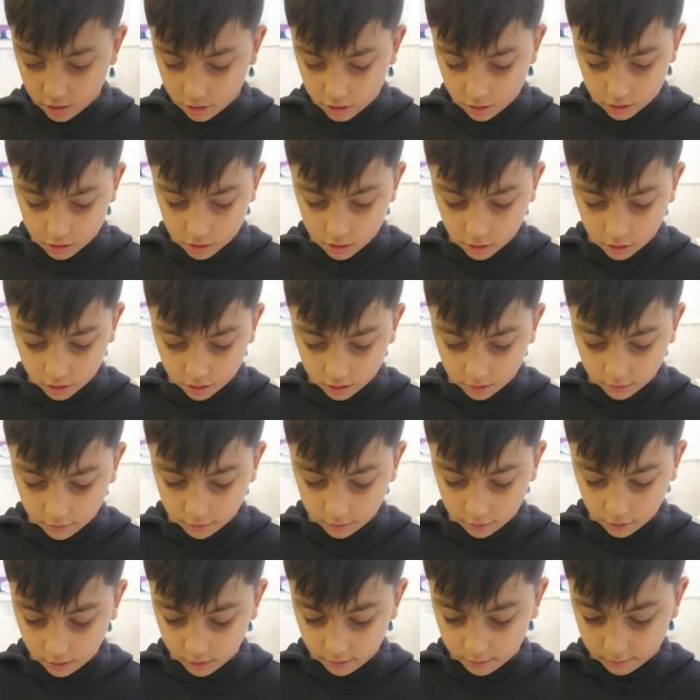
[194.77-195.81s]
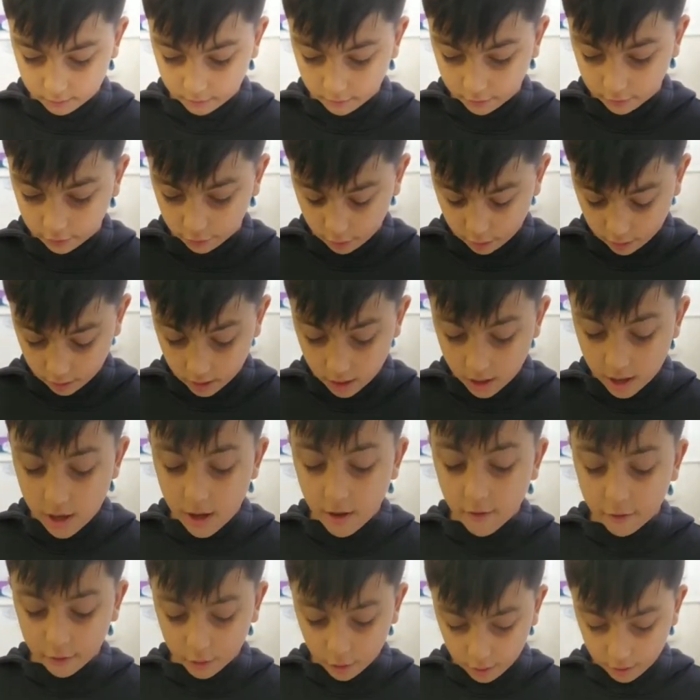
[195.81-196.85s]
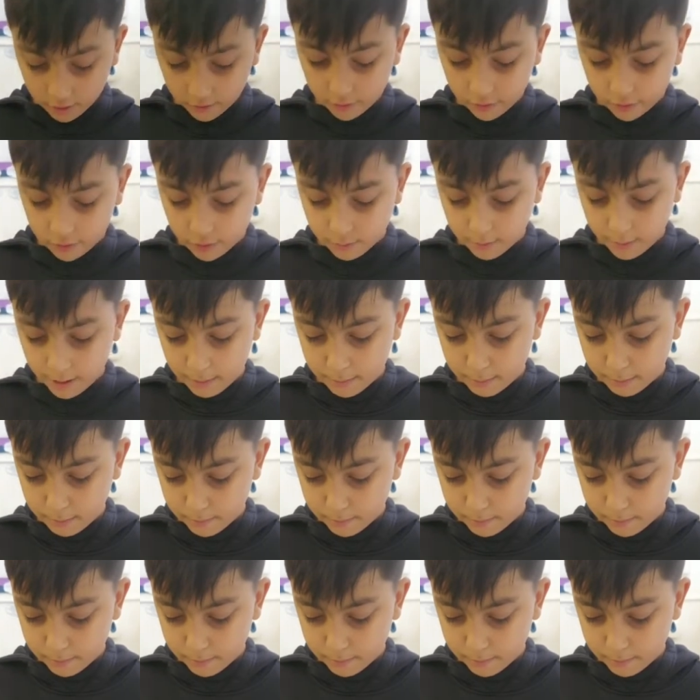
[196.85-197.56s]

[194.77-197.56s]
hot chocolate flowing through my